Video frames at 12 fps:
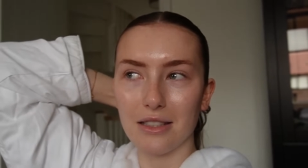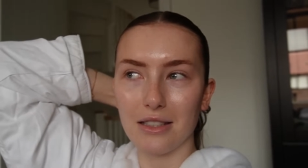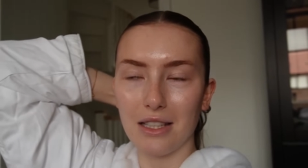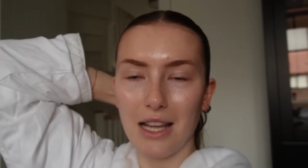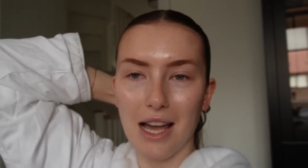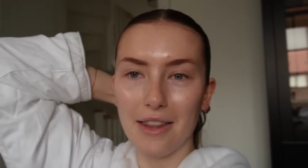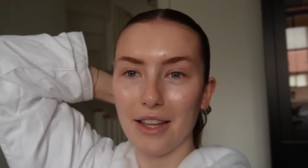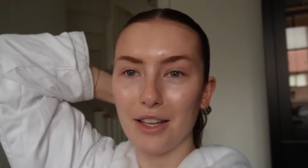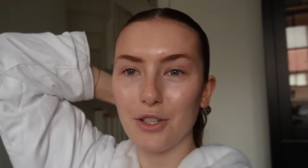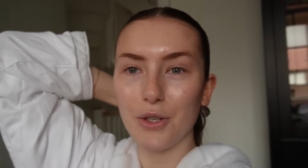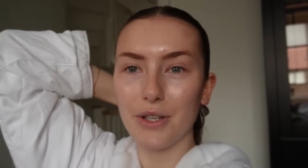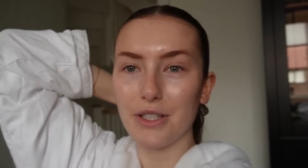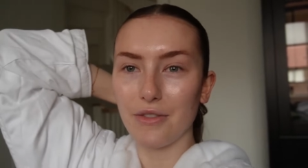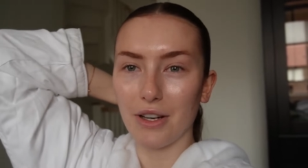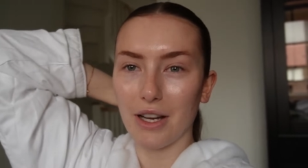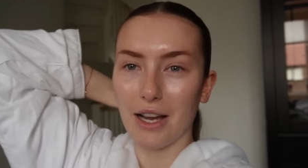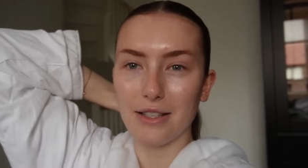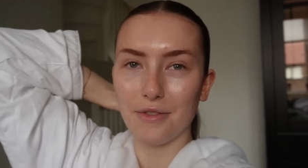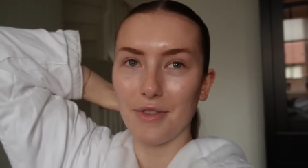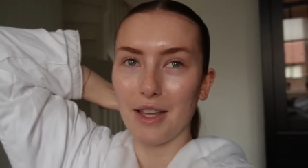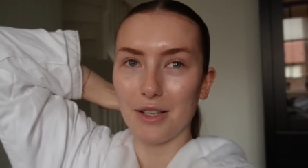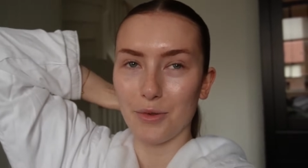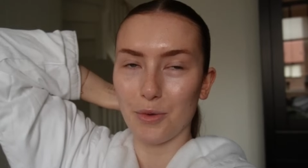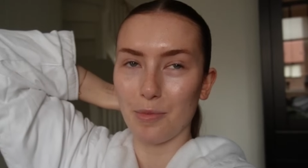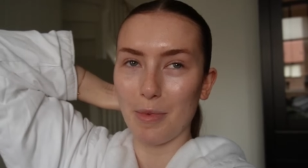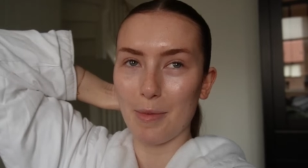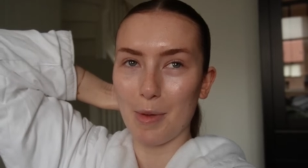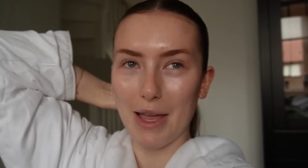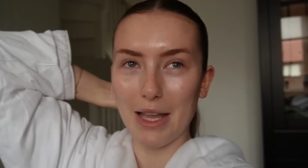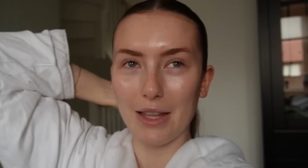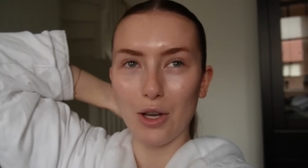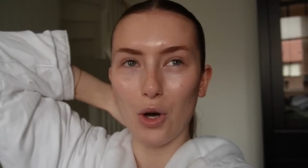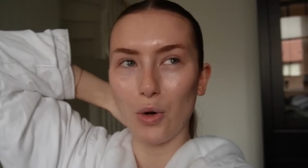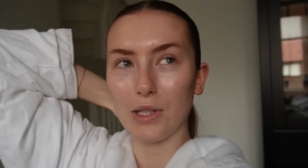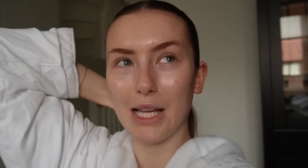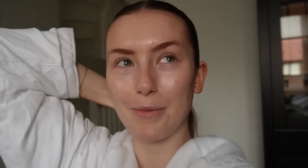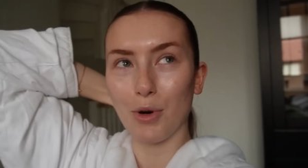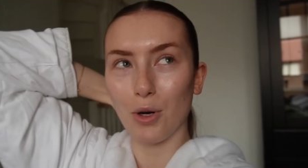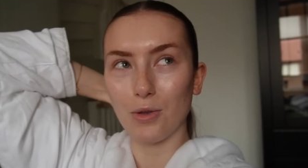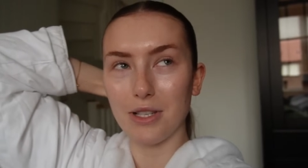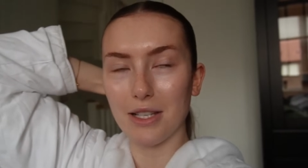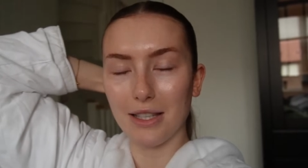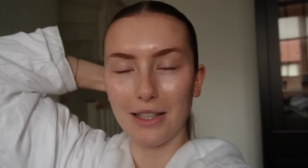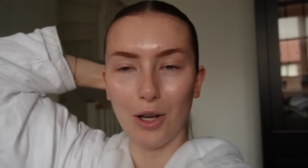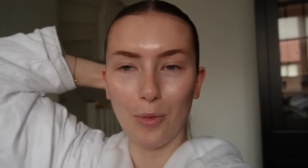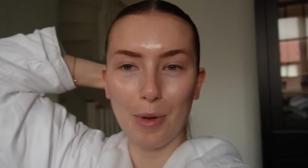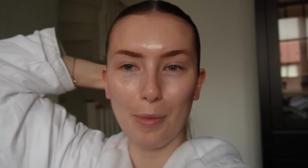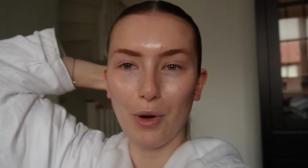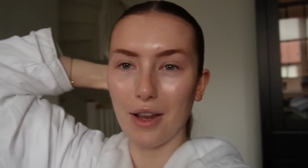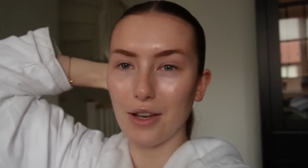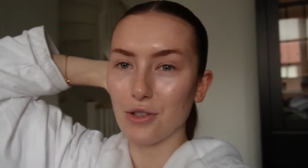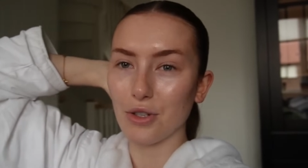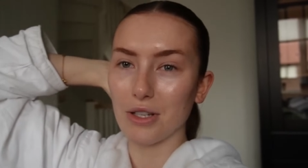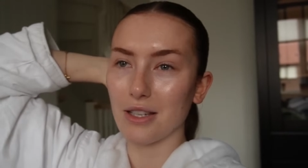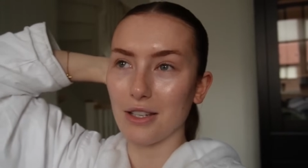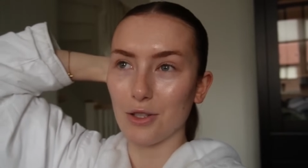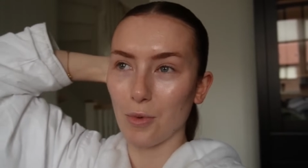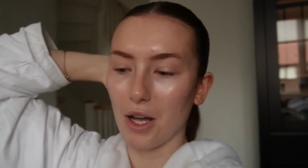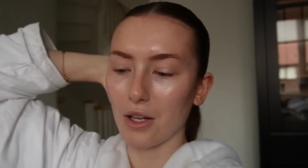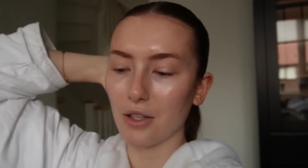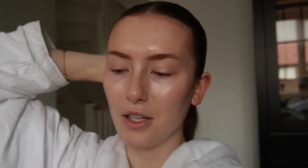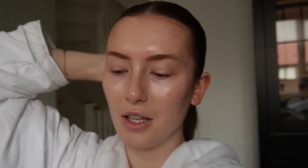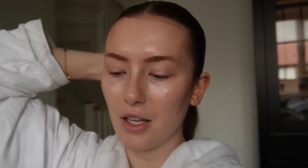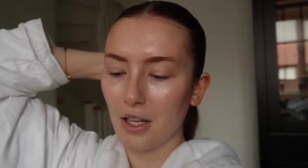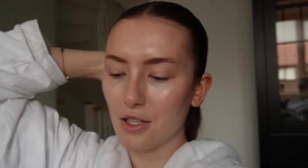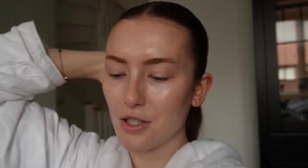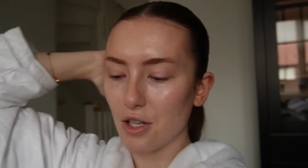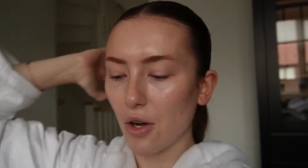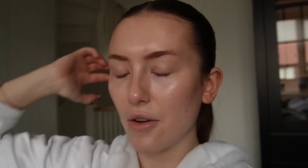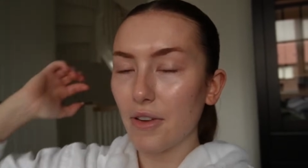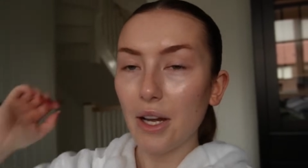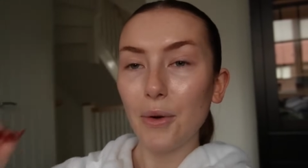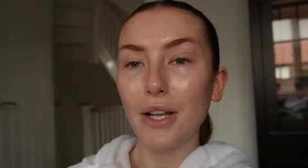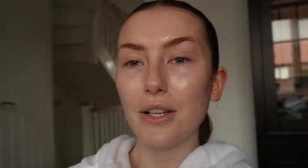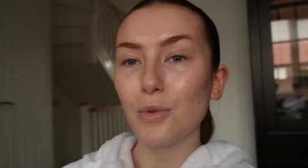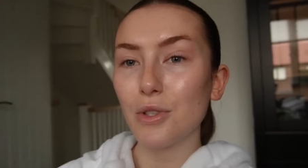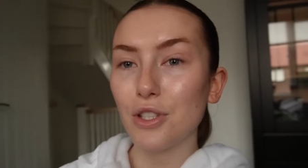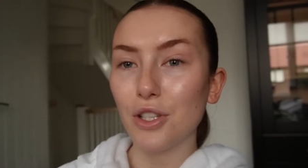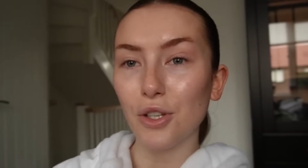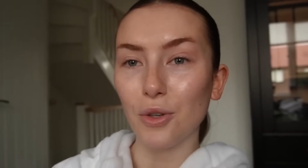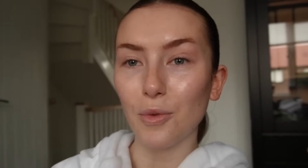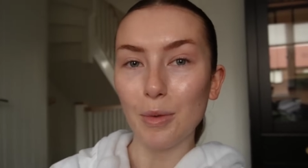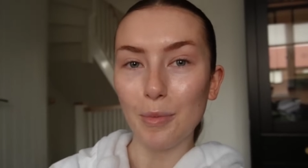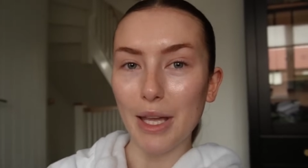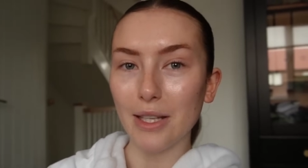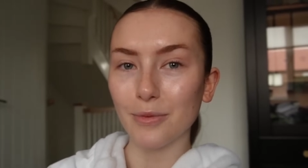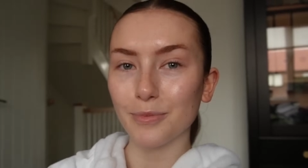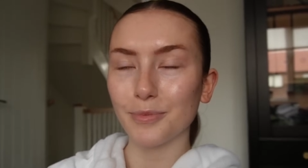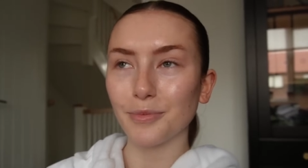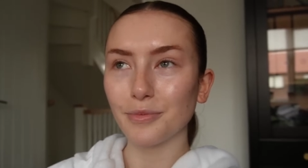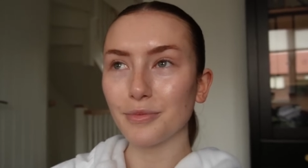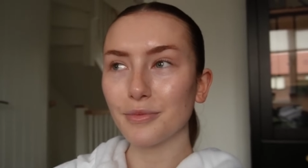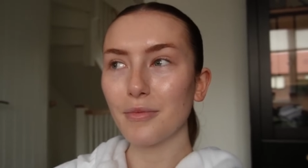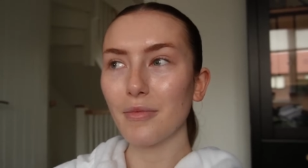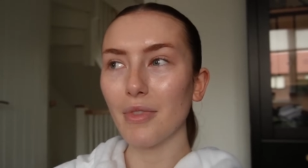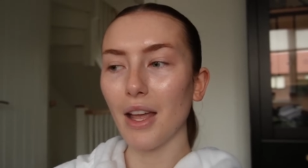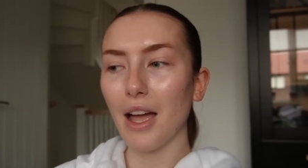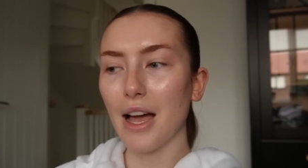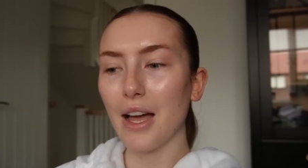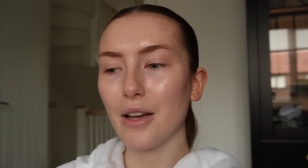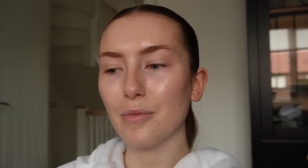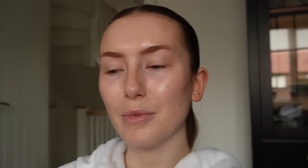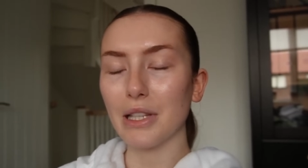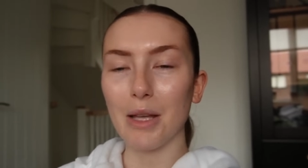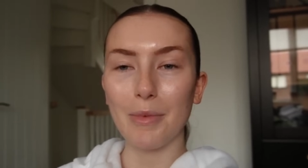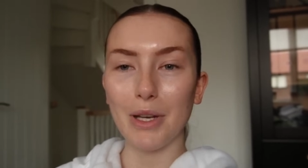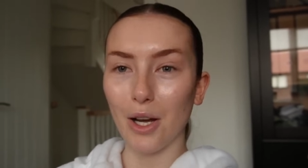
yeah, I think doing different kinds of things would maybe make the whole like process a little bit more interesting as well. So if anyone else wants to do it with me, um, let me